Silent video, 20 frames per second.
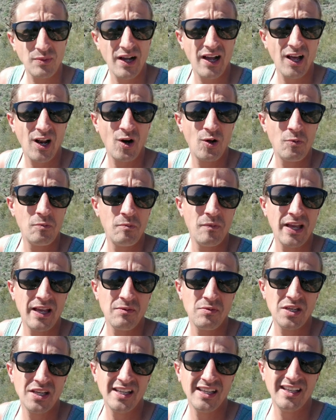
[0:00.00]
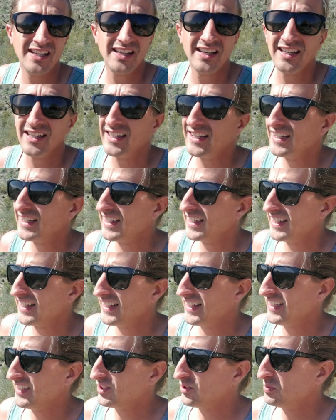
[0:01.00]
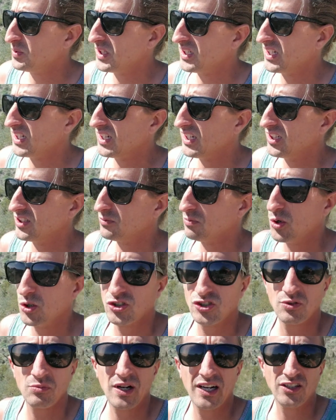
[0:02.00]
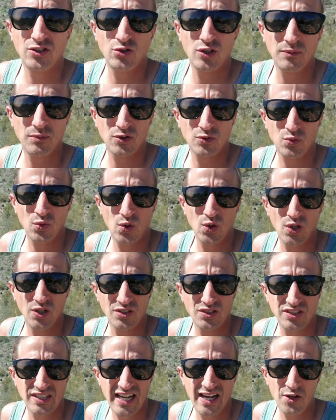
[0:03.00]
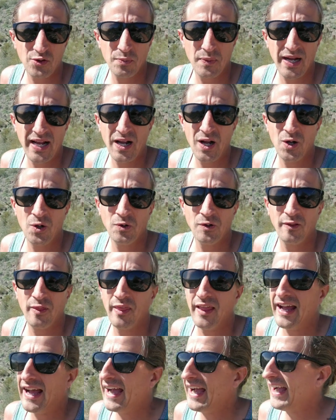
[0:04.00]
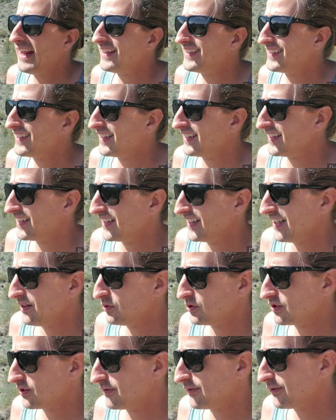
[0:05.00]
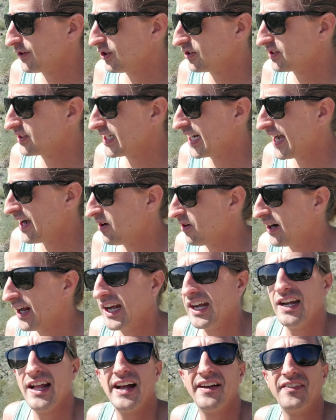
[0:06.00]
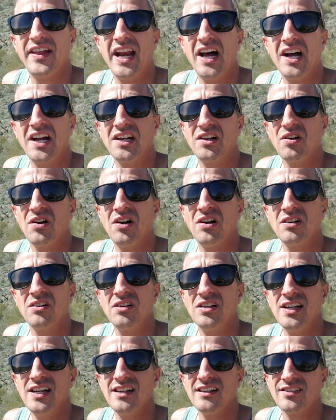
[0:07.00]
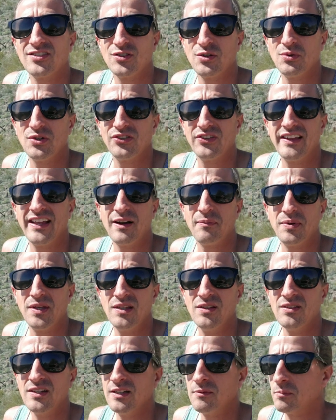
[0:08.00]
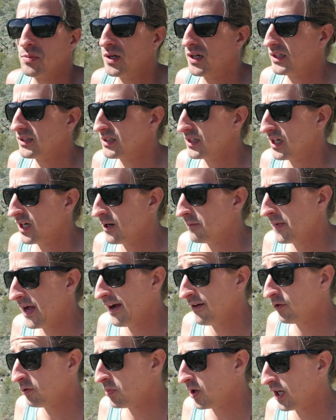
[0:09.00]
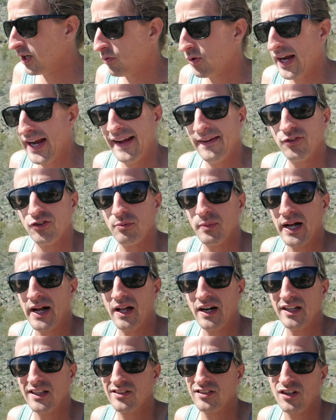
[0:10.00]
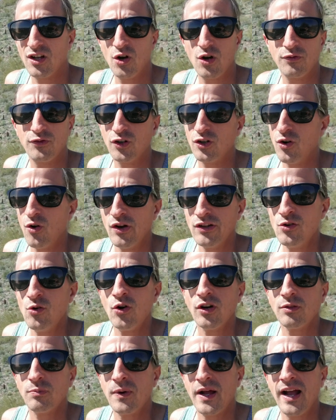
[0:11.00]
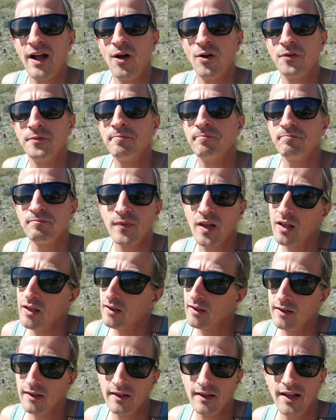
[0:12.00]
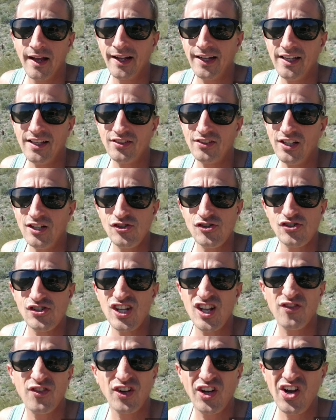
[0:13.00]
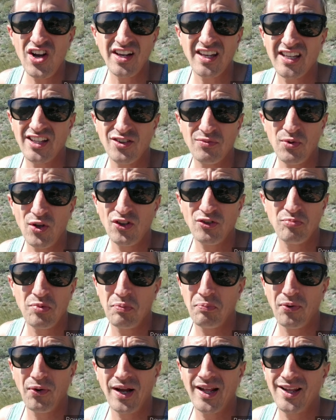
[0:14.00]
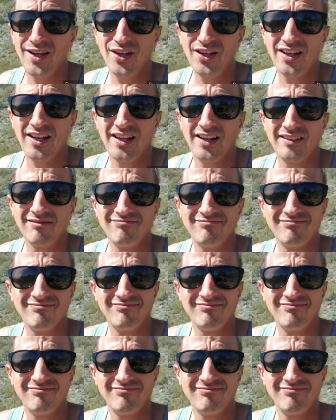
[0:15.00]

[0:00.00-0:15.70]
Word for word: about them. Maybe it's because most of my trips were southbound that it was the first town and I didn't have that hiker hunger yet, so it wasn't that appealing, but um, everybody raves about it. So if you're going northbound, I guess get yourself a cookie. It's supposed to be pretty good.